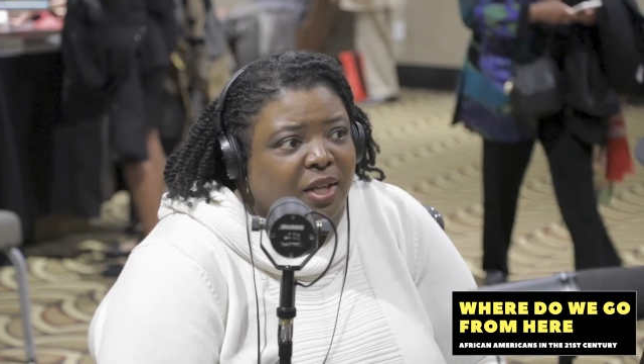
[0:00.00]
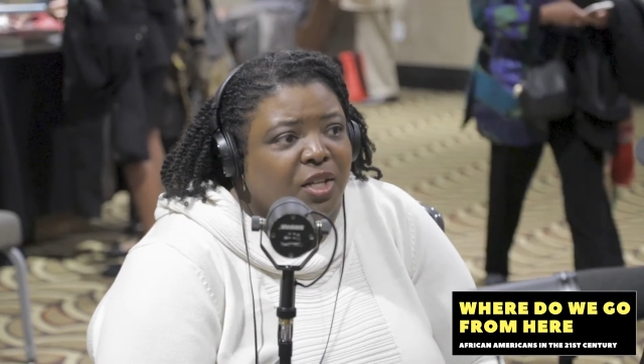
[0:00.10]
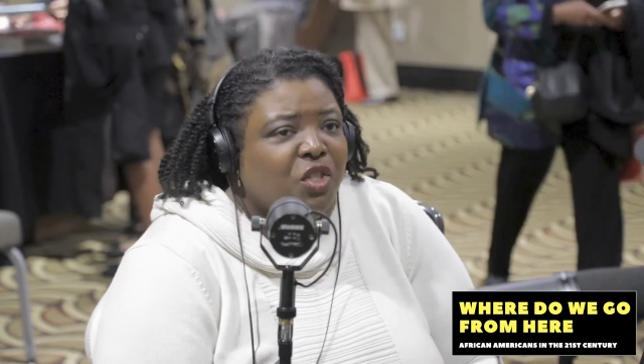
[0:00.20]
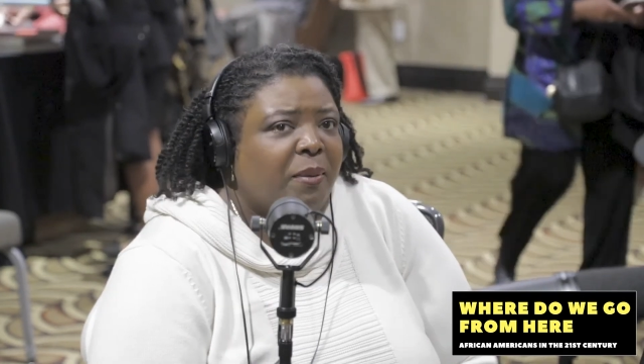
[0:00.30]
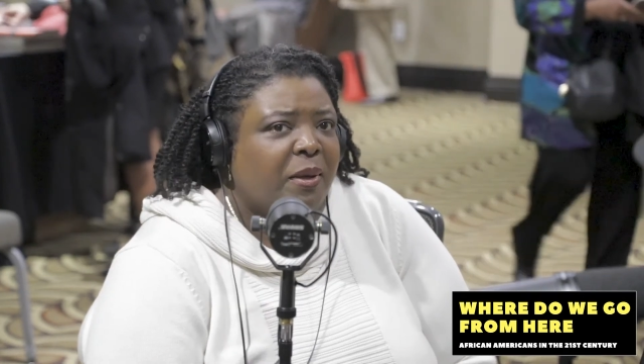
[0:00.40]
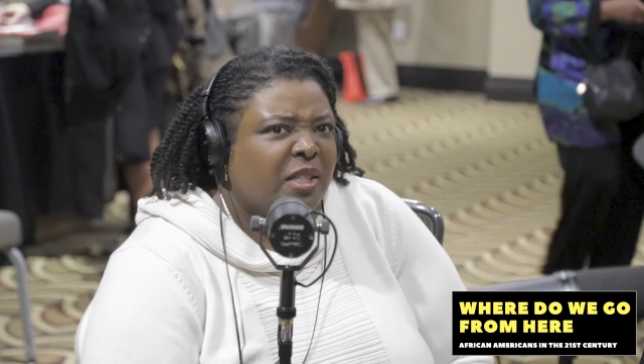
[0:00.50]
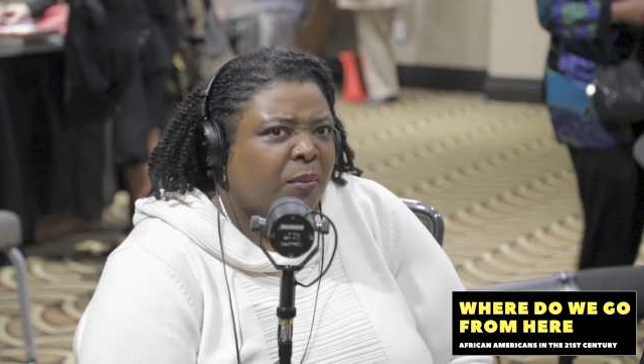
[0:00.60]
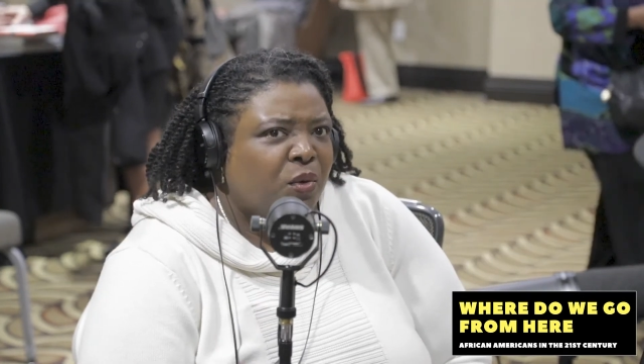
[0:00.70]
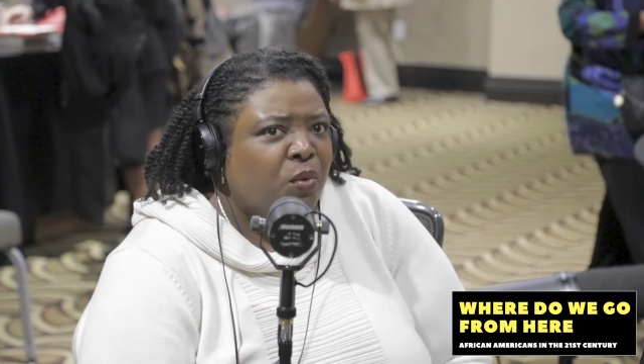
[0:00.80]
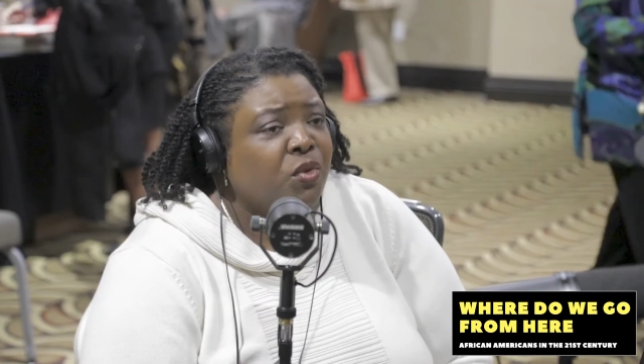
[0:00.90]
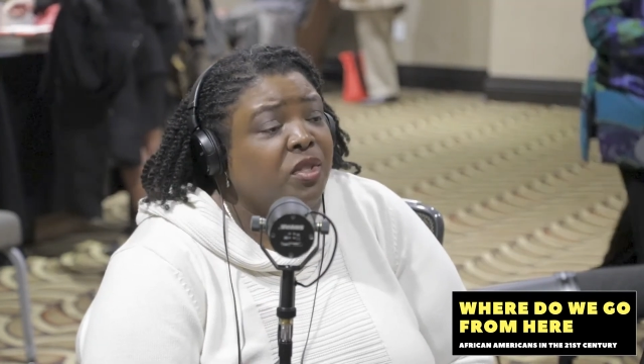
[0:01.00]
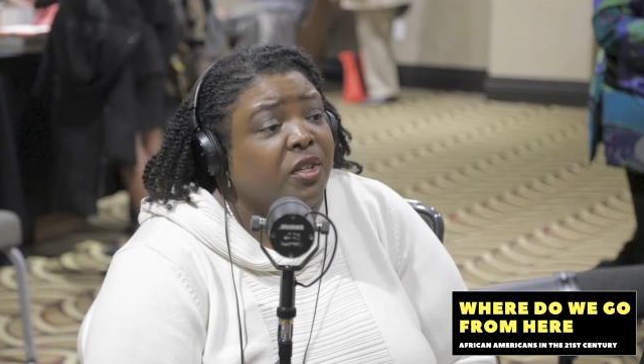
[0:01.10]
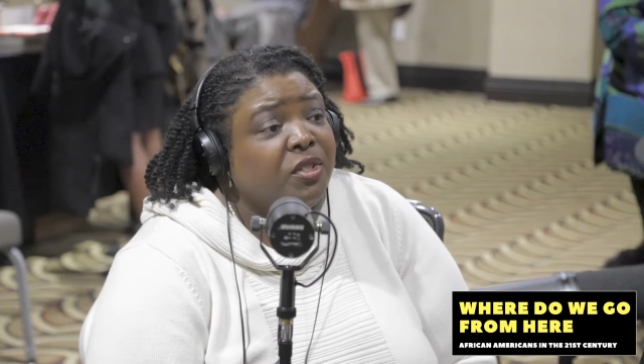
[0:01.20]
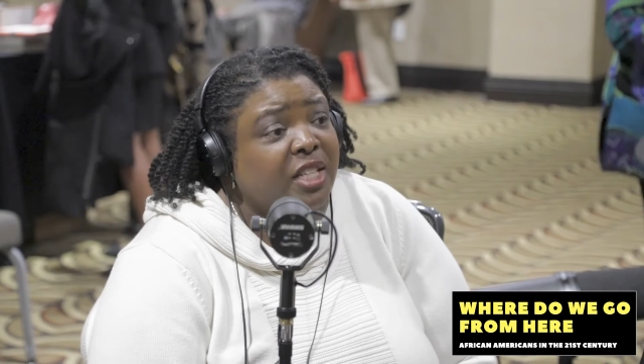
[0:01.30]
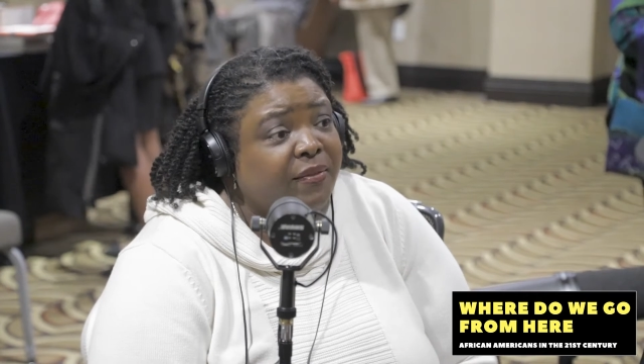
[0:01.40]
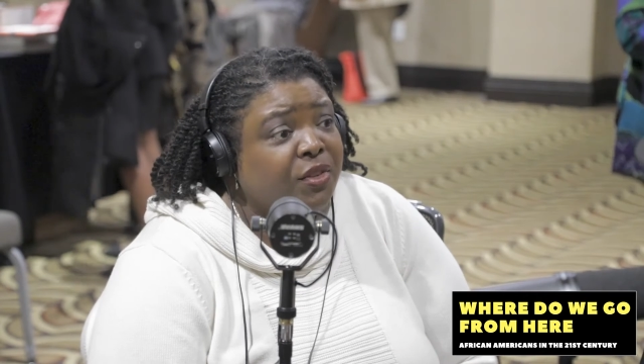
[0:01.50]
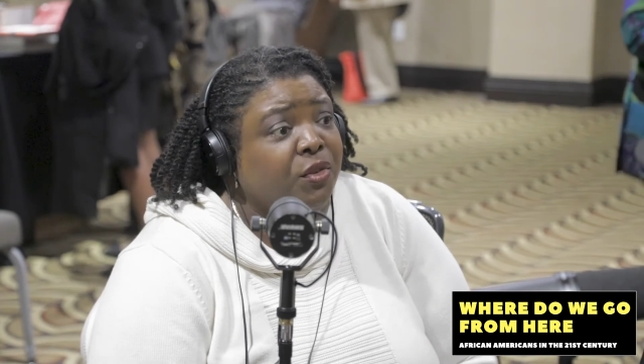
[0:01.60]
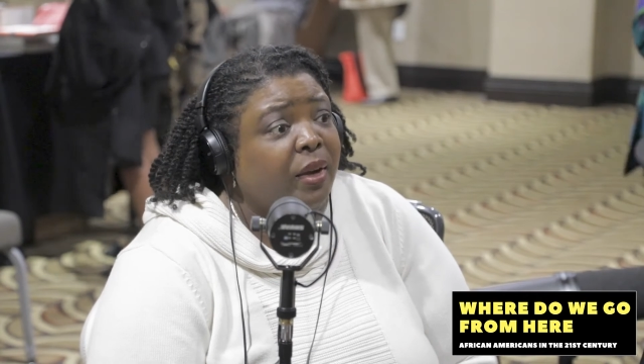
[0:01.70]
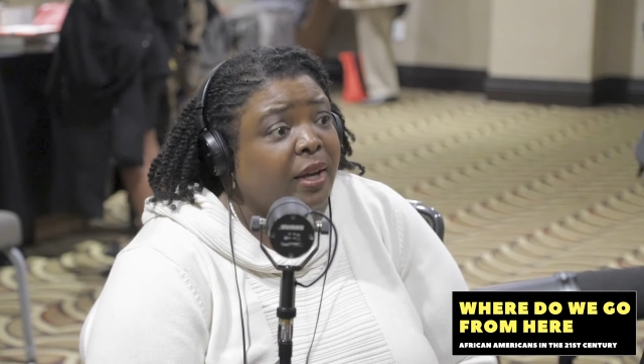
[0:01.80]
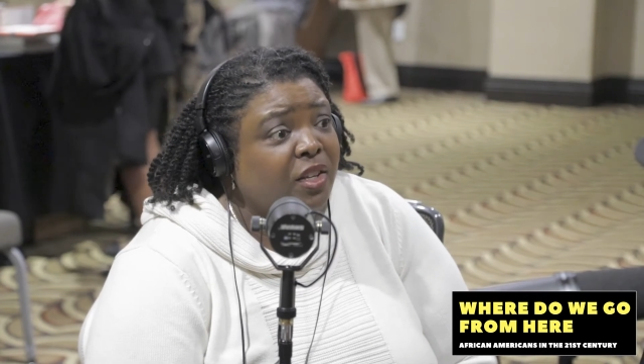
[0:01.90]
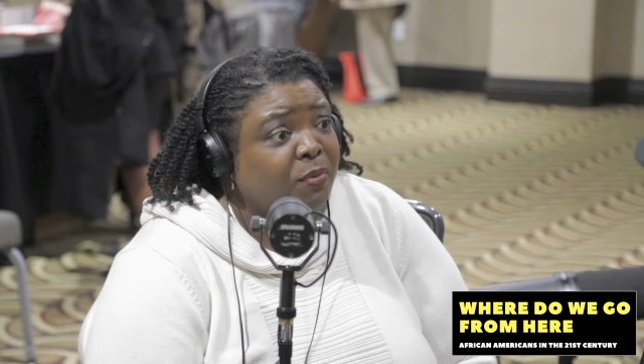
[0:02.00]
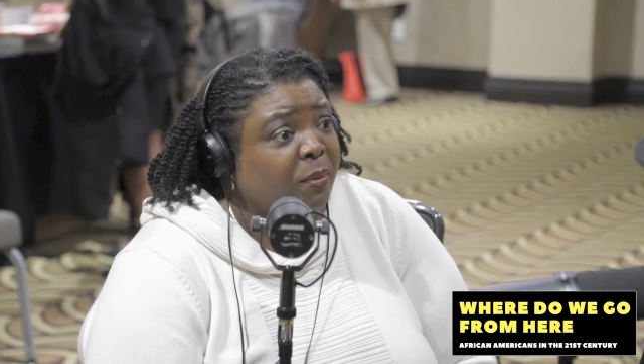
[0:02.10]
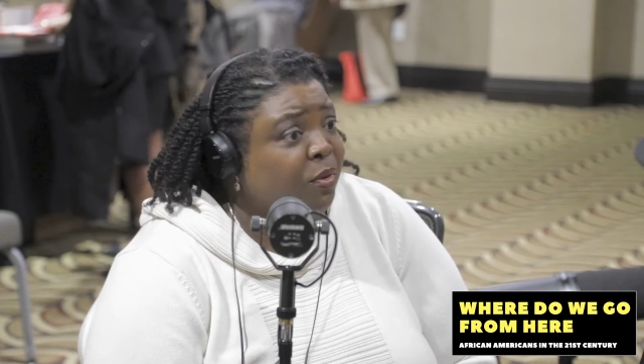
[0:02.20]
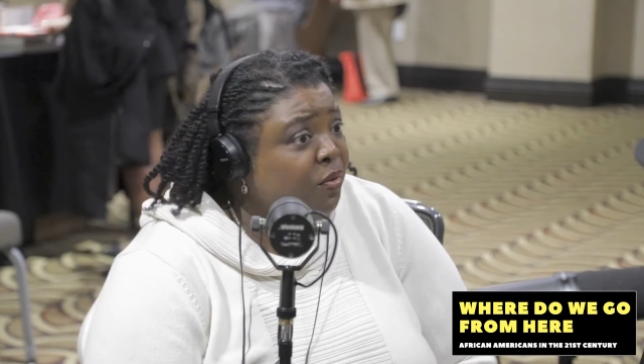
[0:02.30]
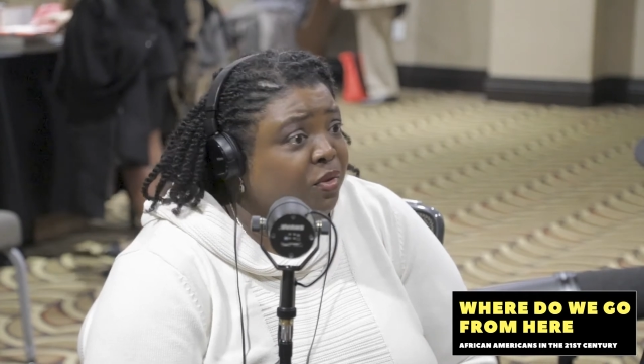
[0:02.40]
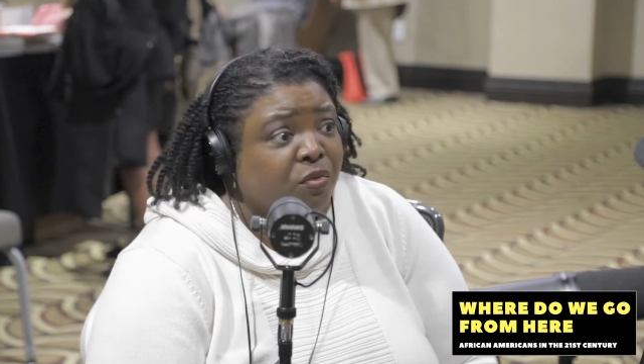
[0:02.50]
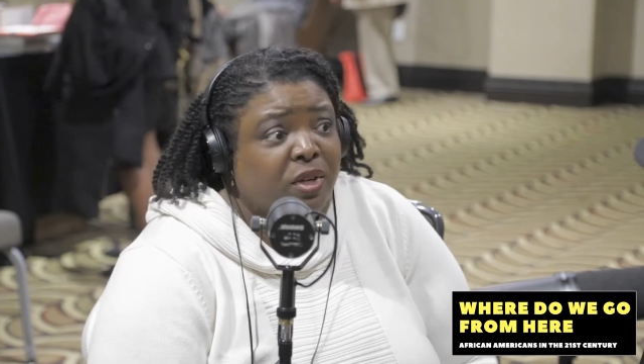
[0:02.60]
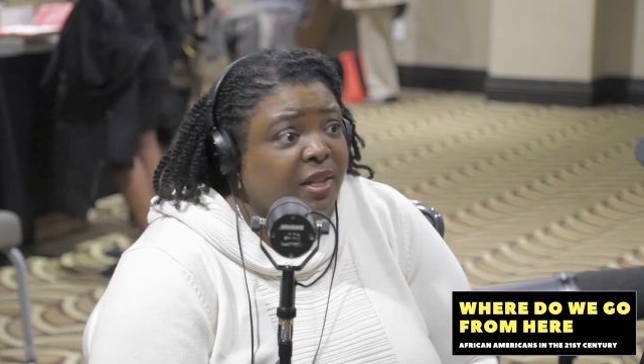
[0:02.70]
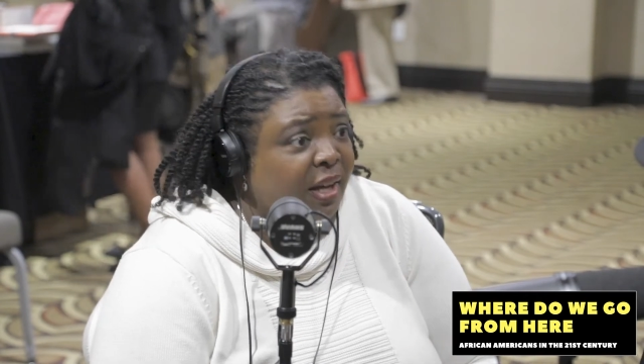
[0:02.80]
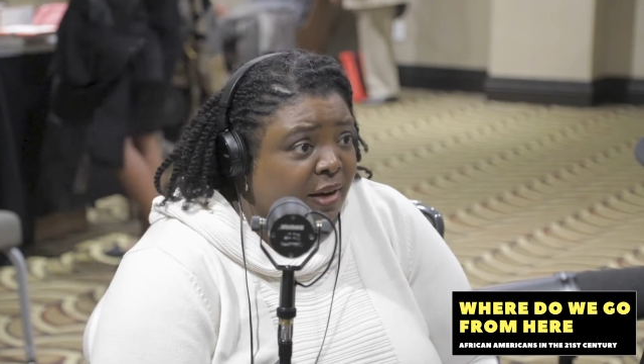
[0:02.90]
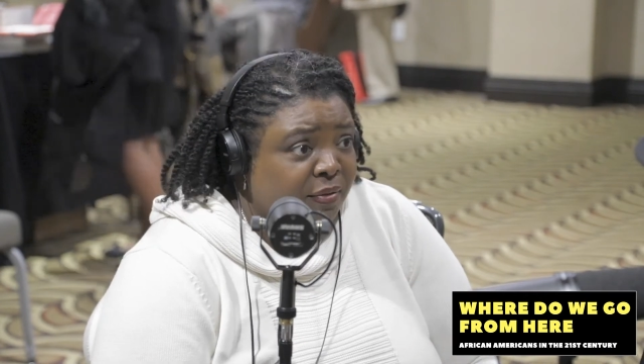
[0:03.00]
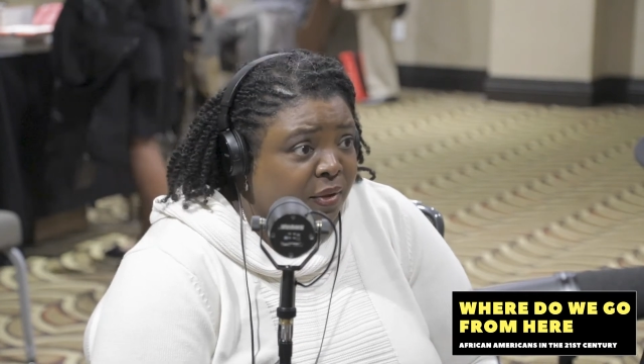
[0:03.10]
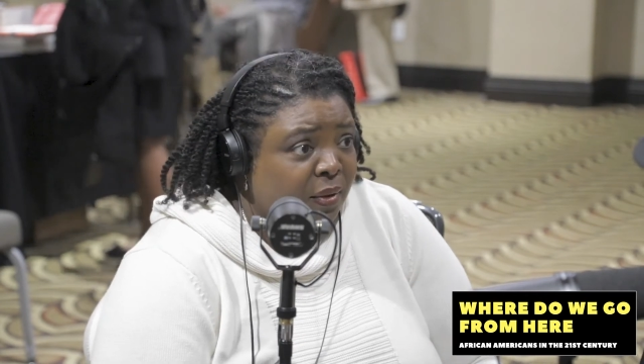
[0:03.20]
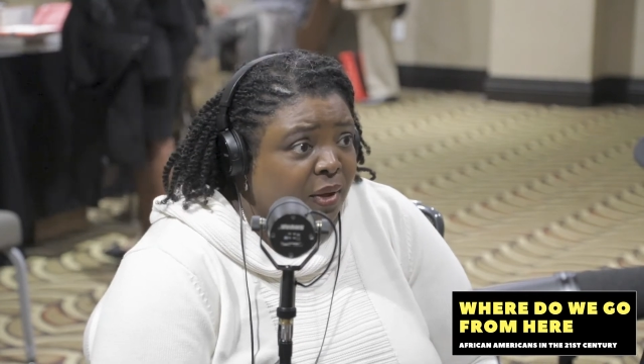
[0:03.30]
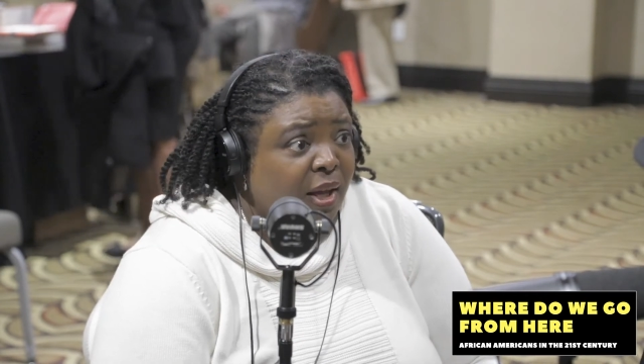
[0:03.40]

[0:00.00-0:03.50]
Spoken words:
So maybe someone who's in their 70s or 80s members reading the Afro.